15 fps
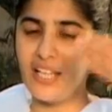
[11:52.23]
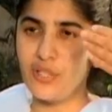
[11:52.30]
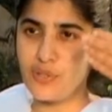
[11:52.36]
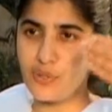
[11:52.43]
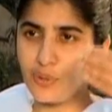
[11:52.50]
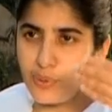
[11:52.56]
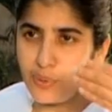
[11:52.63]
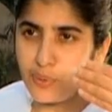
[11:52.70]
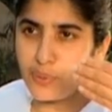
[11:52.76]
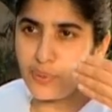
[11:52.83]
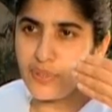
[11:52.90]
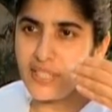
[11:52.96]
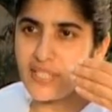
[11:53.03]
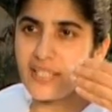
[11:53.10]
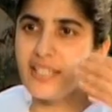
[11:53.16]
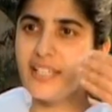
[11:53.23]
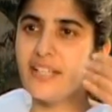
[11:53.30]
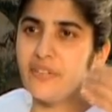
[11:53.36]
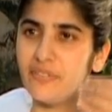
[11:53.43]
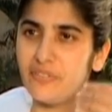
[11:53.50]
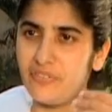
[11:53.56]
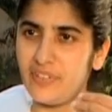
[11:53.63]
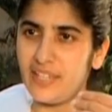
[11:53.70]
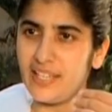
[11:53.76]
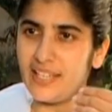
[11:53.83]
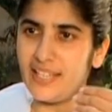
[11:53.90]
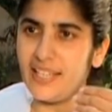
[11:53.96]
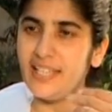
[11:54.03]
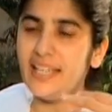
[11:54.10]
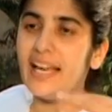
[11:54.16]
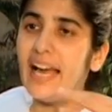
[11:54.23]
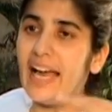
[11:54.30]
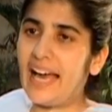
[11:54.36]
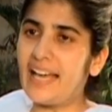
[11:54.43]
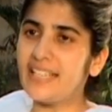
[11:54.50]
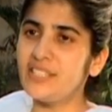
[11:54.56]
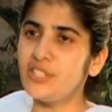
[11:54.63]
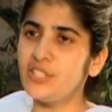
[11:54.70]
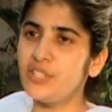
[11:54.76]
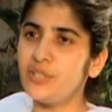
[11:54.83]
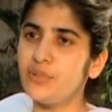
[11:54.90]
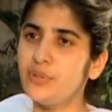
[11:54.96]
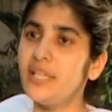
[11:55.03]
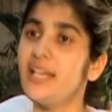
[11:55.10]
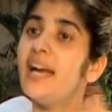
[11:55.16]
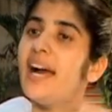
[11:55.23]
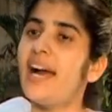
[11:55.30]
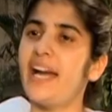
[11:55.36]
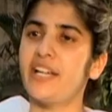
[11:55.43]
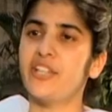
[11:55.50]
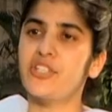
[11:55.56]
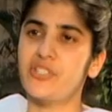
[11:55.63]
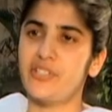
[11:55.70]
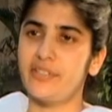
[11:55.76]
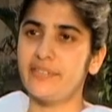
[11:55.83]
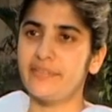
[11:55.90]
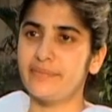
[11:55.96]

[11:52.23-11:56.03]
So thought, feeling, attitude, action.